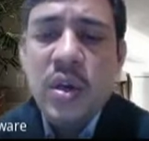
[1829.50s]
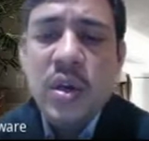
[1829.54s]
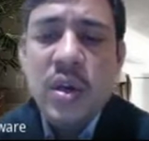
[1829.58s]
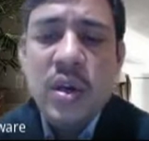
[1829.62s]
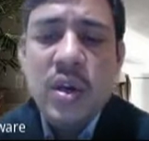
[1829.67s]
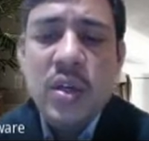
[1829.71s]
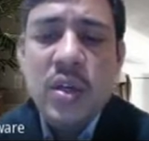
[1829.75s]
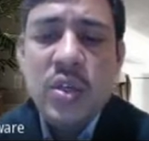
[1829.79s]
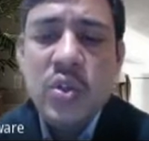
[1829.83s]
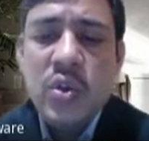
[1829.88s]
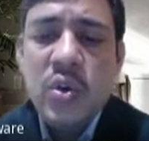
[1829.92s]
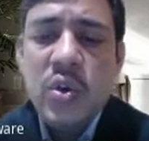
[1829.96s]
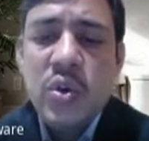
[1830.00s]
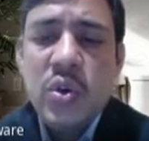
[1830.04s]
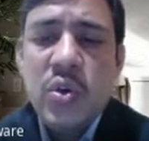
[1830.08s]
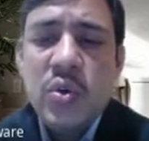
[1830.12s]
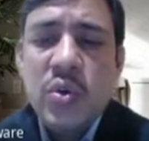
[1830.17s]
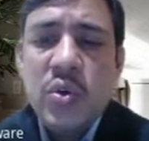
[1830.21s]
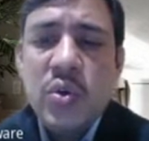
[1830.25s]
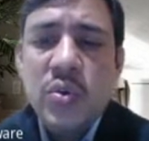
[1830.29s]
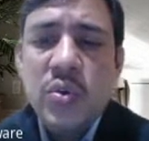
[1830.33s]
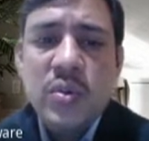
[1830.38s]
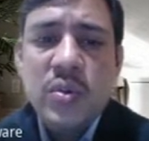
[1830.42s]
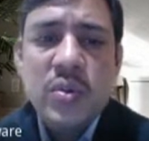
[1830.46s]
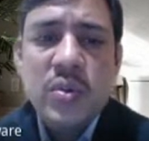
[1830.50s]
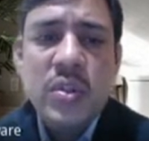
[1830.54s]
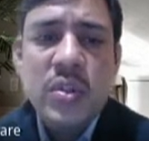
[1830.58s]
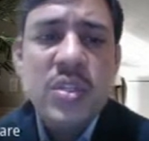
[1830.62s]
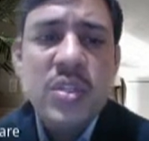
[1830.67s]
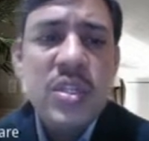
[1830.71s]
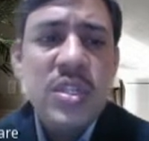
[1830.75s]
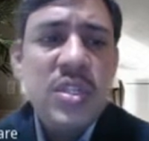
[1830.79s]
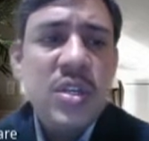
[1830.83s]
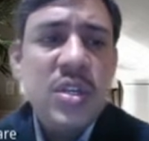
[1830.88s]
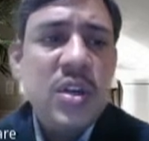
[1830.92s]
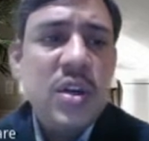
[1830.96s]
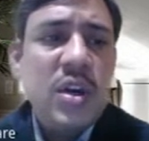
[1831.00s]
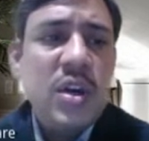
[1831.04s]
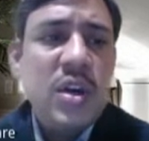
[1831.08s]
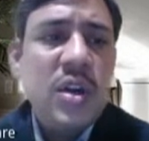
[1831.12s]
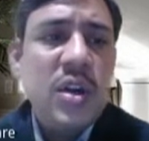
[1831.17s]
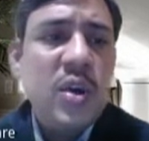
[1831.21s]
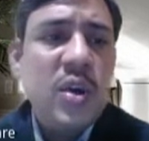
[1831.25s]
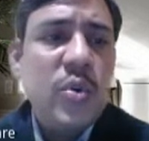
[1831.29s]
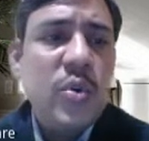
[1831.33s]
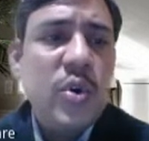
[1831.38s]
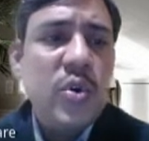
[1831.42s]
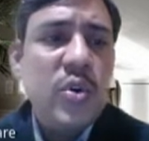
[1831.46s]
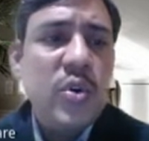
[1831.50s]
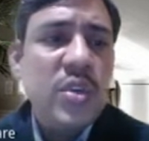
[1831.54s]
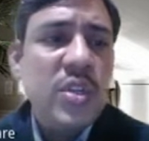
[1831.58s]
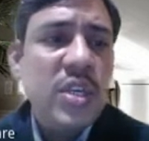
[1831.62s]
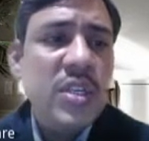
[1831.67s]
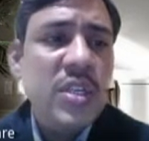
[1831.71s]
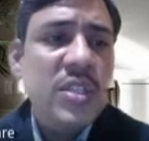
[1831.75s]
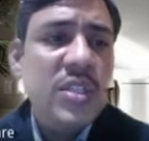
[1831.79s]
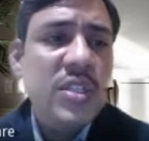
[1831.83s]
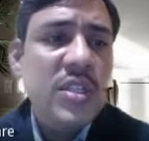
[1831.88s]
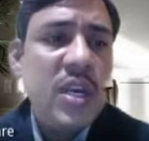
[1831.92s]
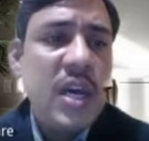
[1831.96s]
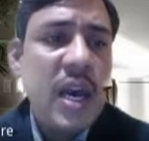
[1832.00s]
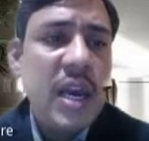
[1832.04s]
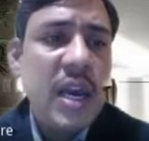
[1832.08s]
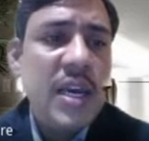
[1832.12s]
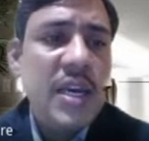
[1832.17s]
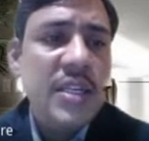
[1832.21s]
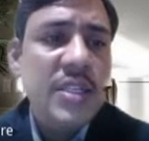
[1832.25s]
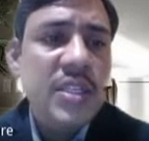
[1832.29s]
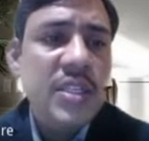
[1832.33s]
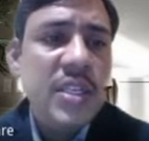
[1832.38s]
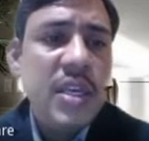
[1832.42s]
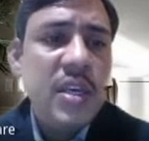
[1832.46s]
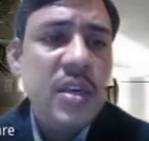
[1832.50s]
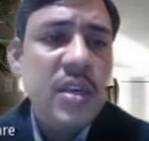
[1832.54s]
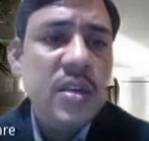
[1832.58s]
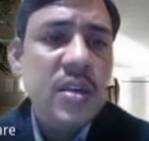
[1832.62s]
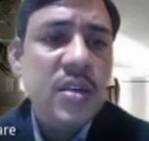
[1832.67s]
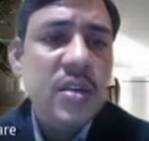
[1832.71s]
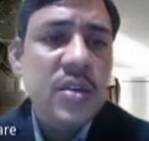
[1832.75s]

So this is all about this IEC.